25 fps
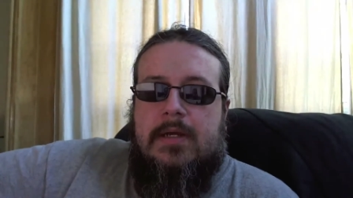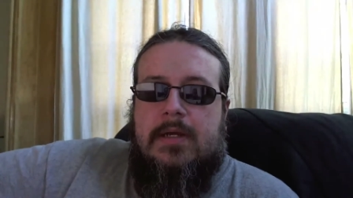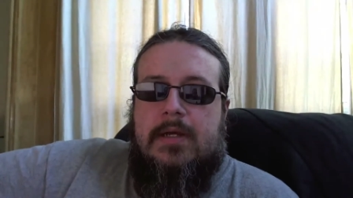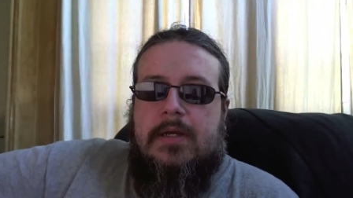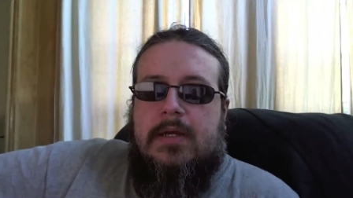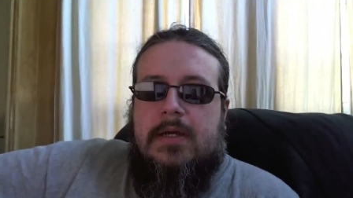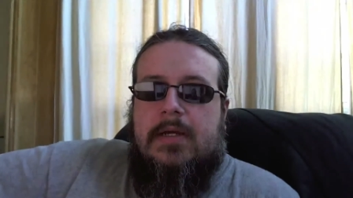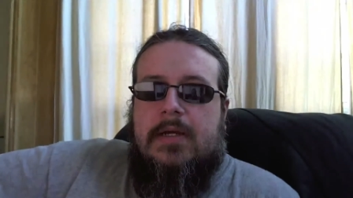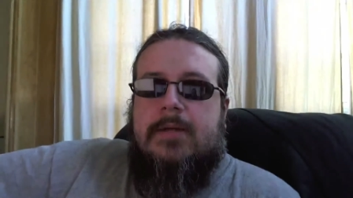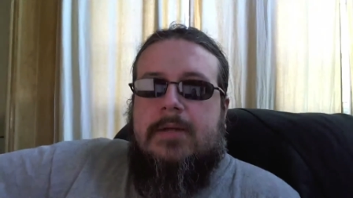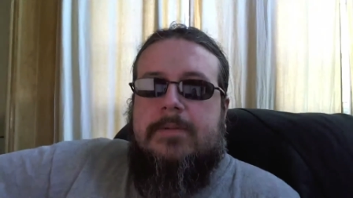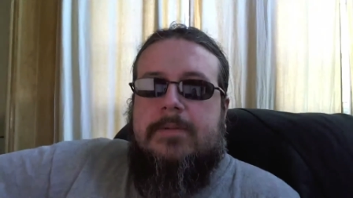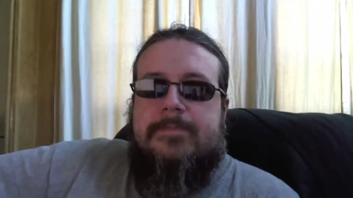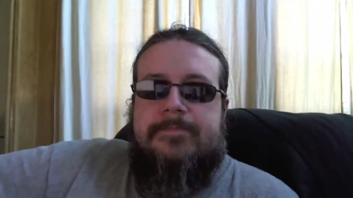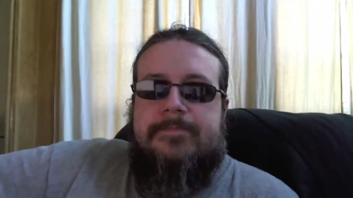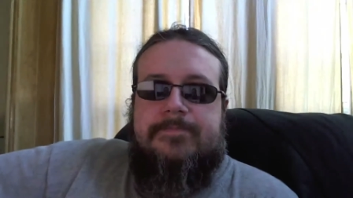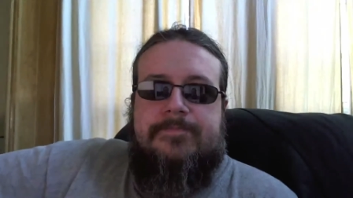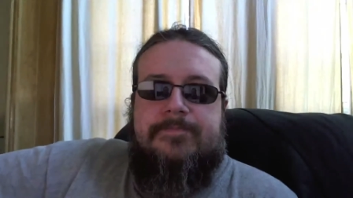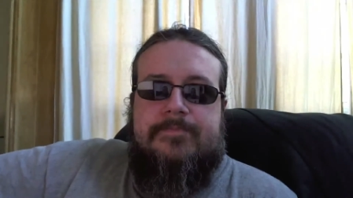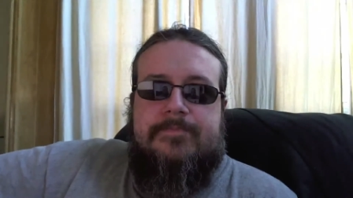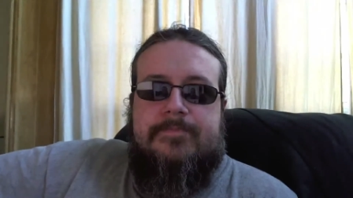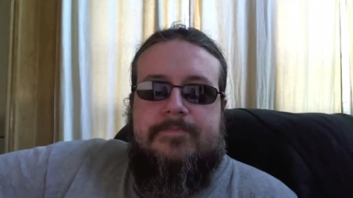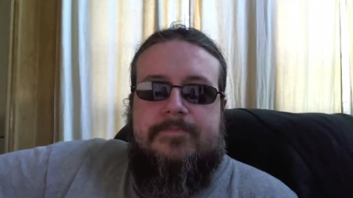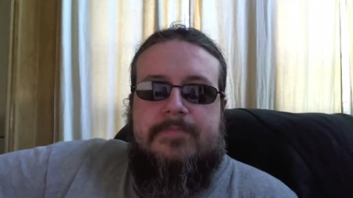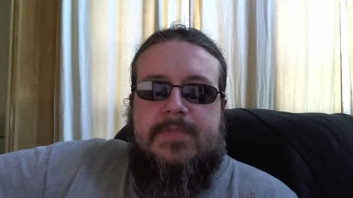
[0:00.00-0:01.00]

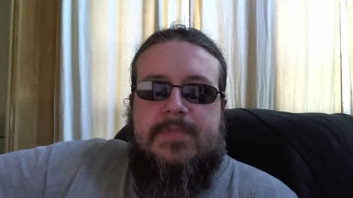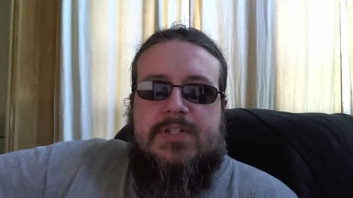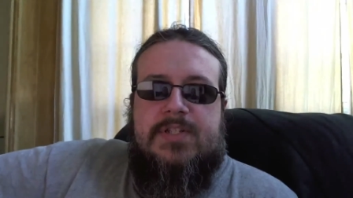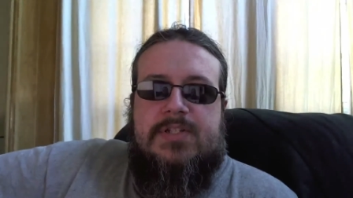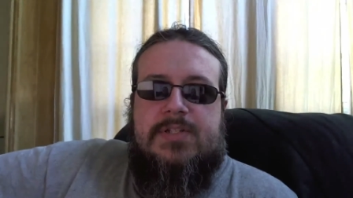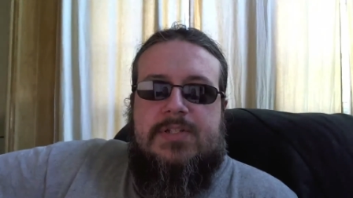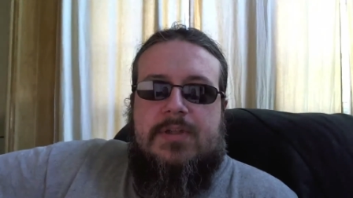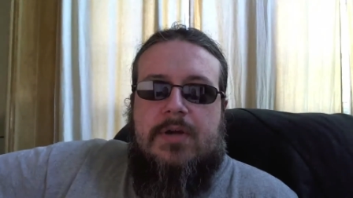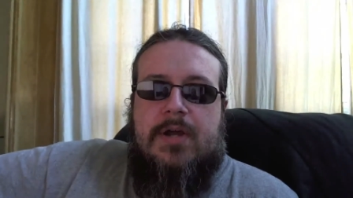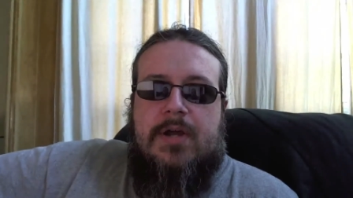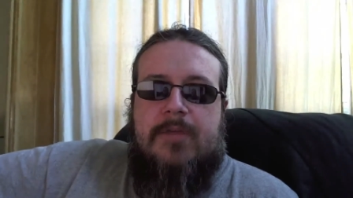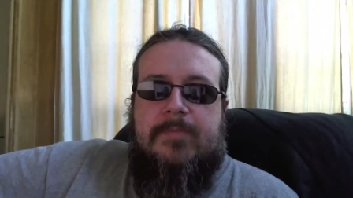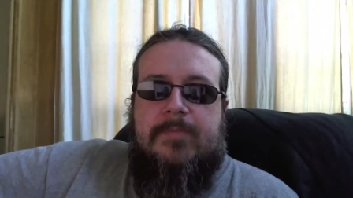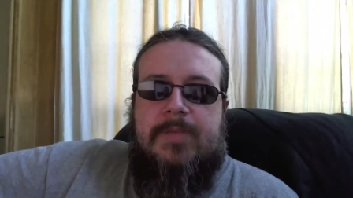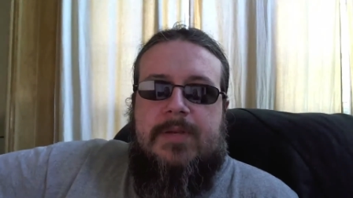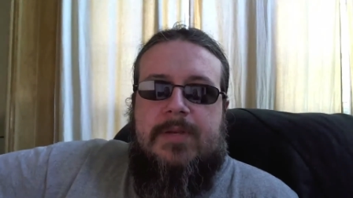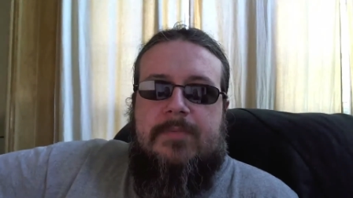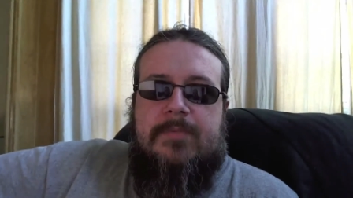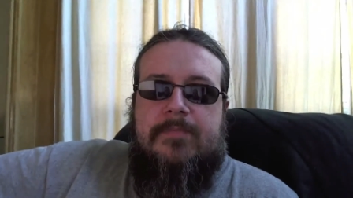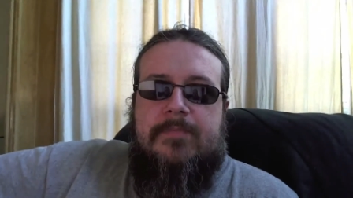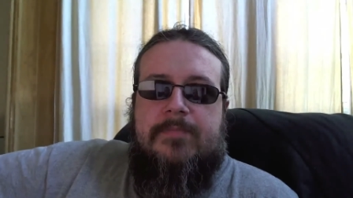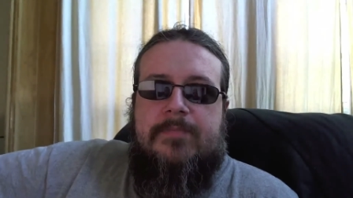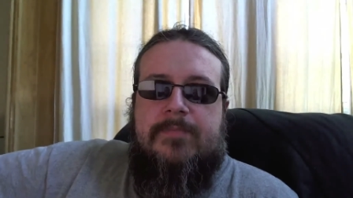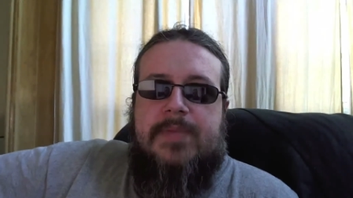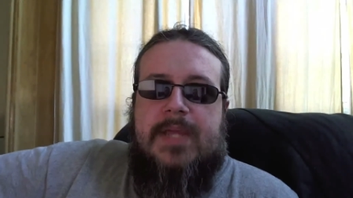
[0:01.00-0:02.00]
Um, so I've
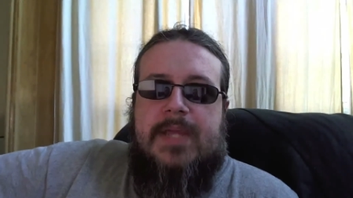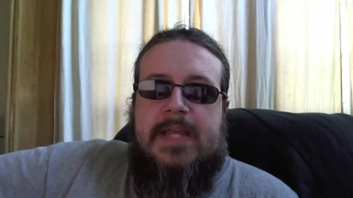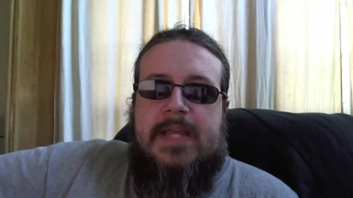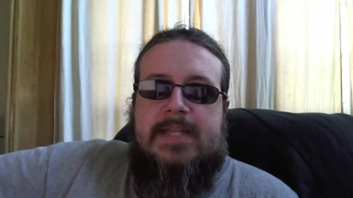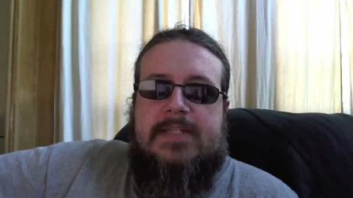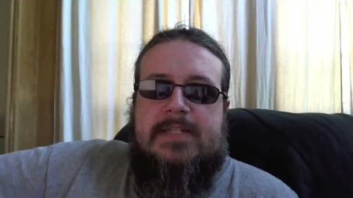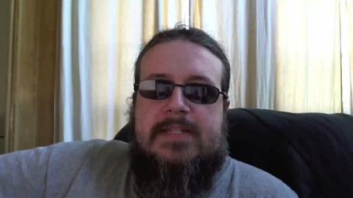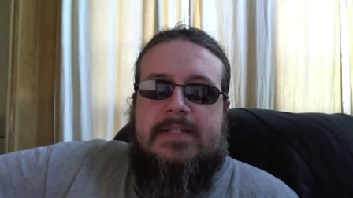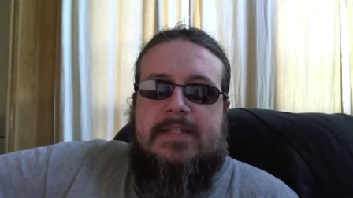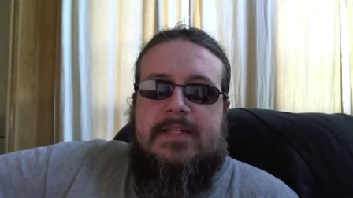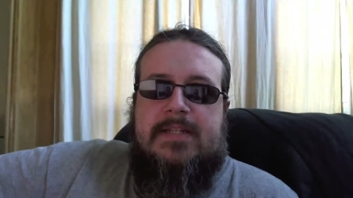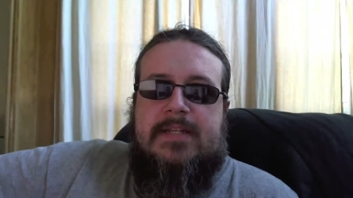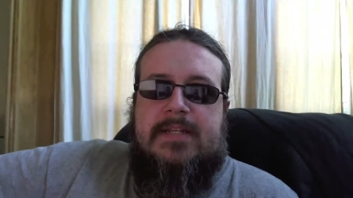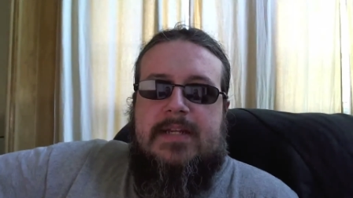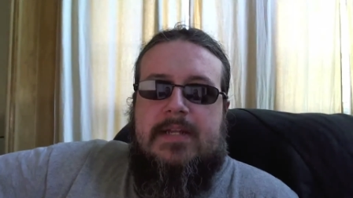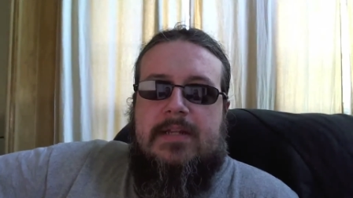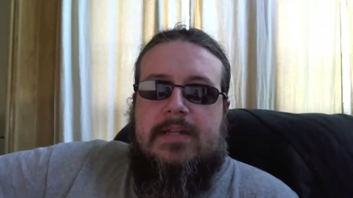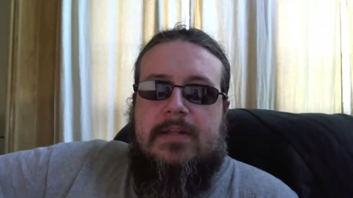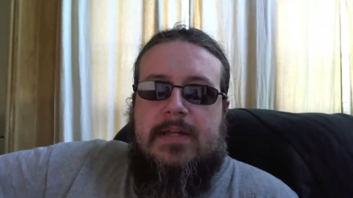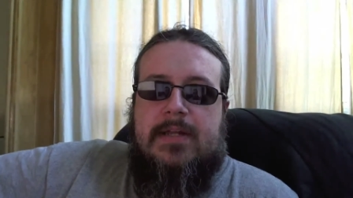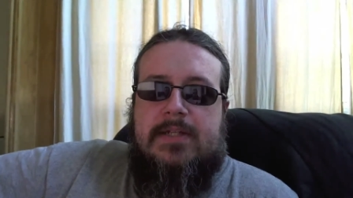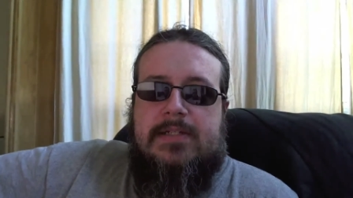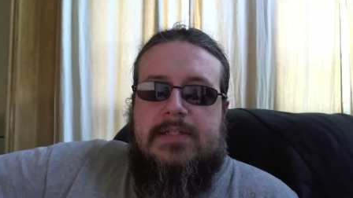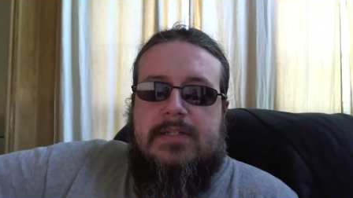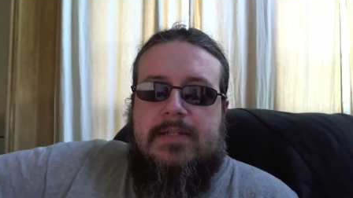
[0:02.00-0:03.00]
been basically
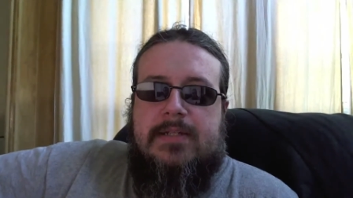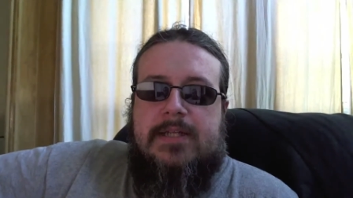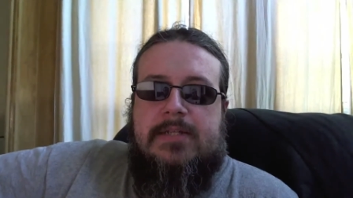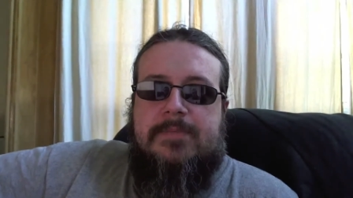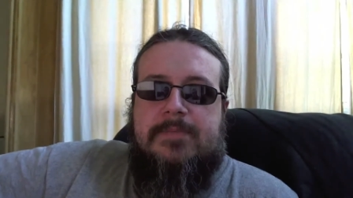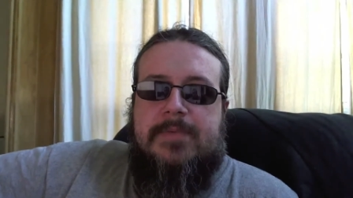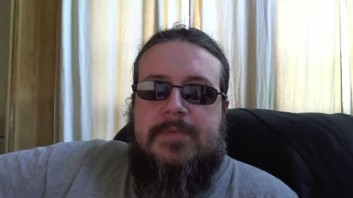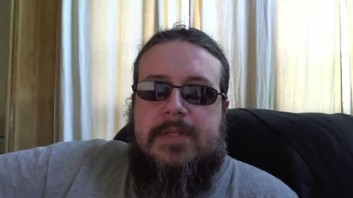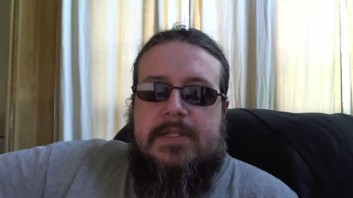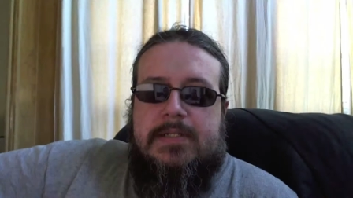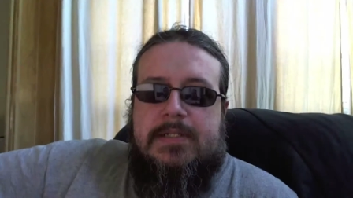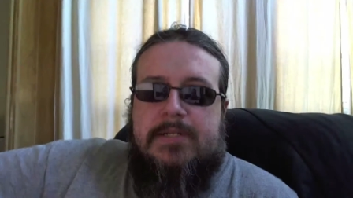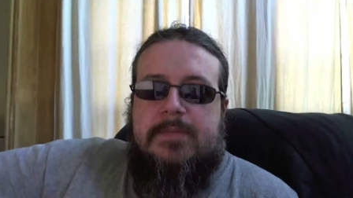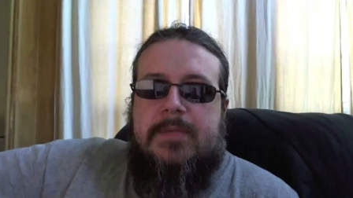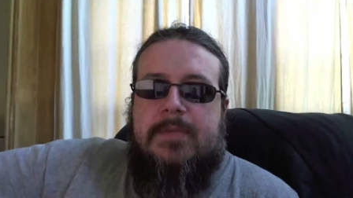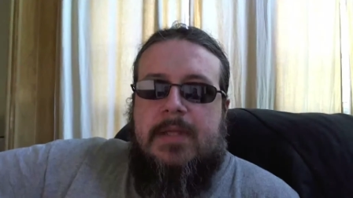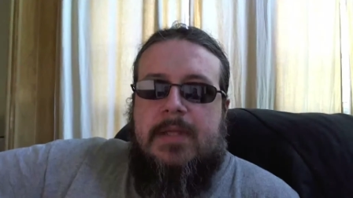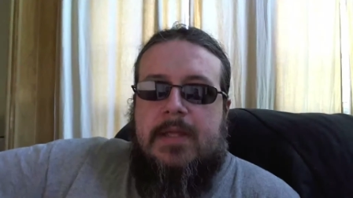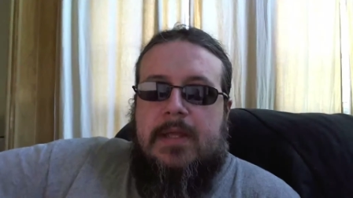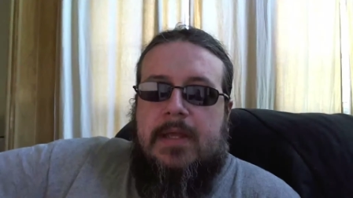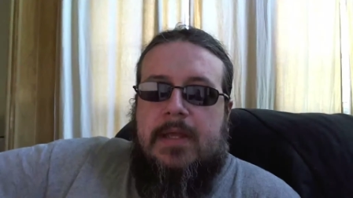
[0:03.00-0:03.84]
getting lots of Let's Plays up.